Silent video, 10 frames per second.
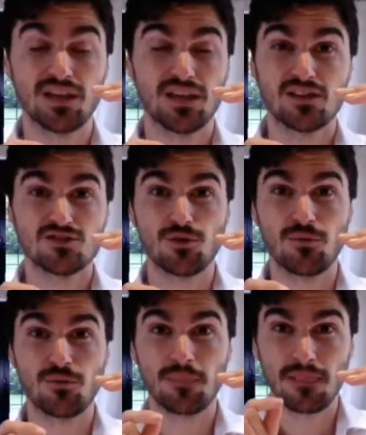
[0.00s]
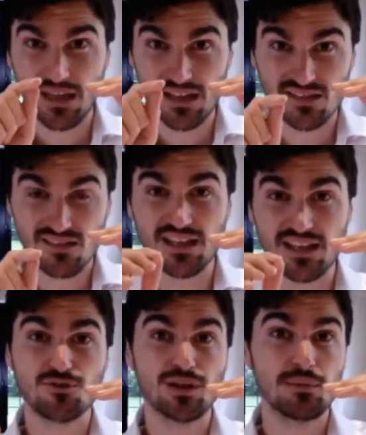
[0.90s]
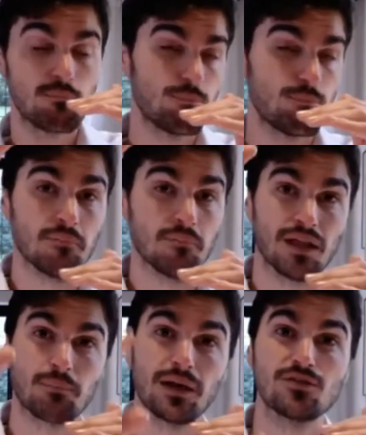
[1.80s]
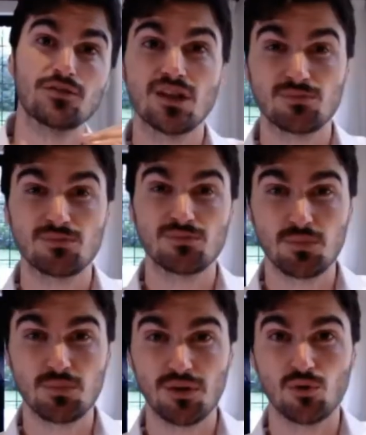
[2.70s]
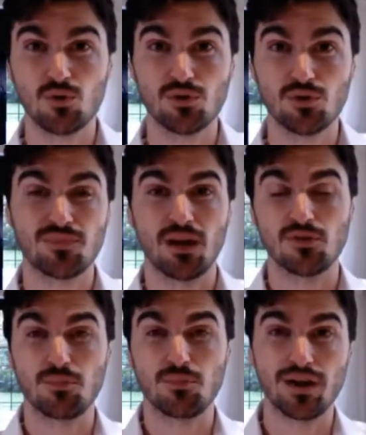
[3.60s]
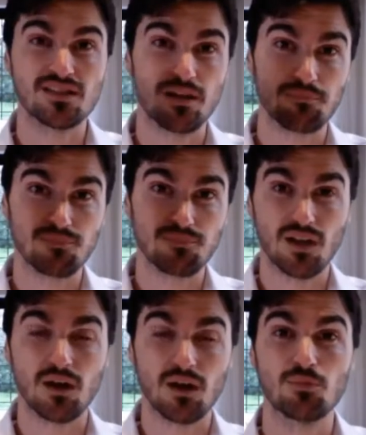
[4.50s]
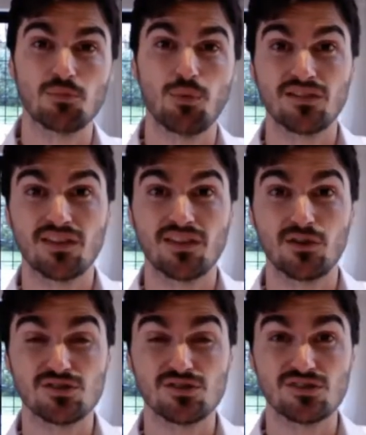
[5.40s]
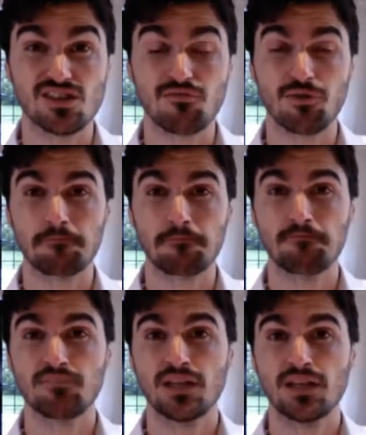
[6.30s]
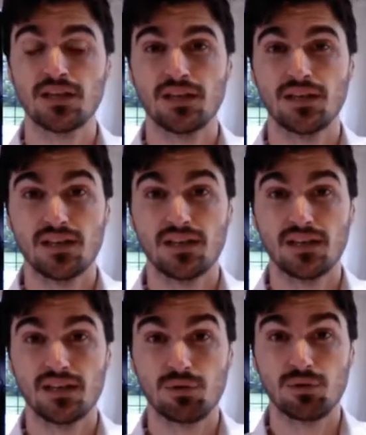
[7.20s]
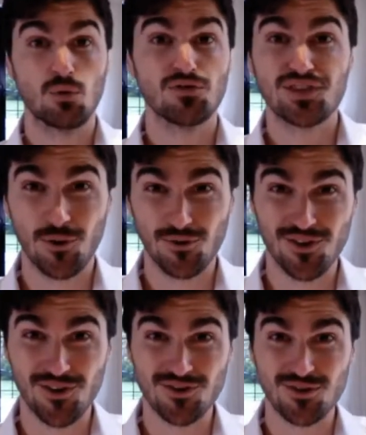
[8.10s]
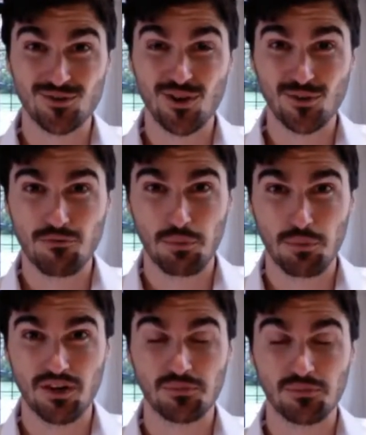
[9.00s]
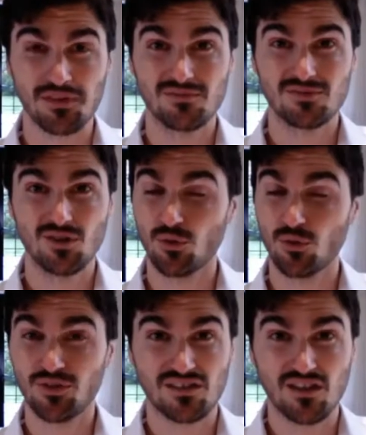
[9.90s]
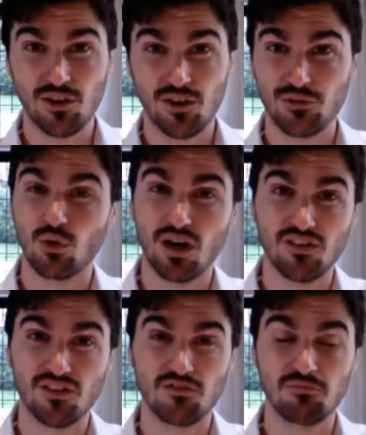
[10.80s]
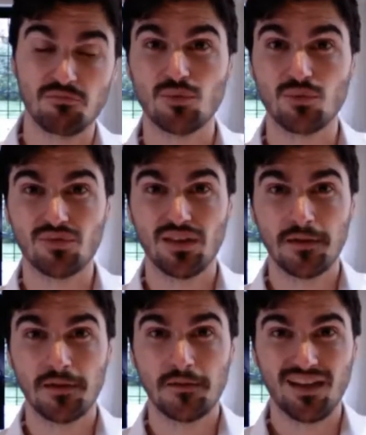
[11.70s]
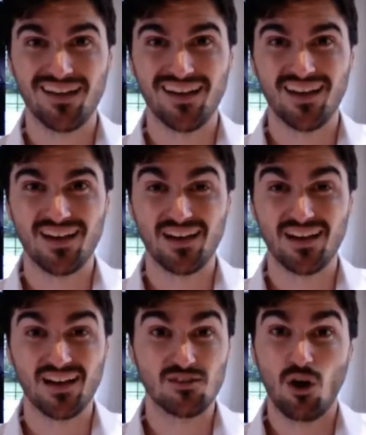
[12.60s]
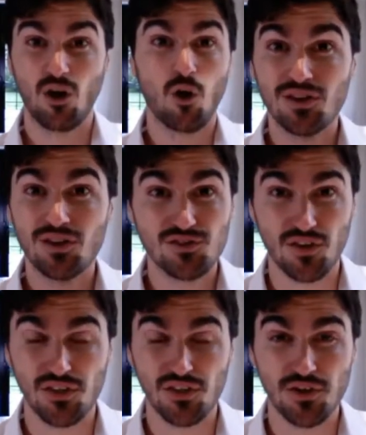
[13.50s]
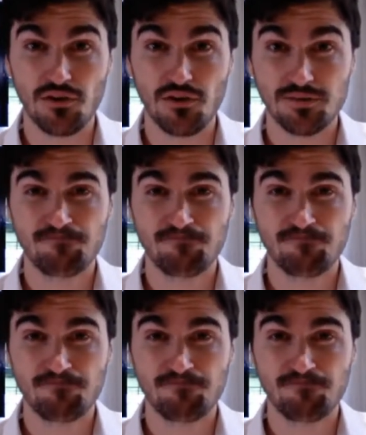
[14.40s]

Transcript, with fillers: So that slight injury, bam, that pain shoots up to the spinal cord, up to the brainstem, up into the brain to tell she, she's suffering. But it wasn't keyhole surgery, it was a total hip replacement. So he's also had to cut through all kinds of muscles, uh, and a whole bunch of other nerves.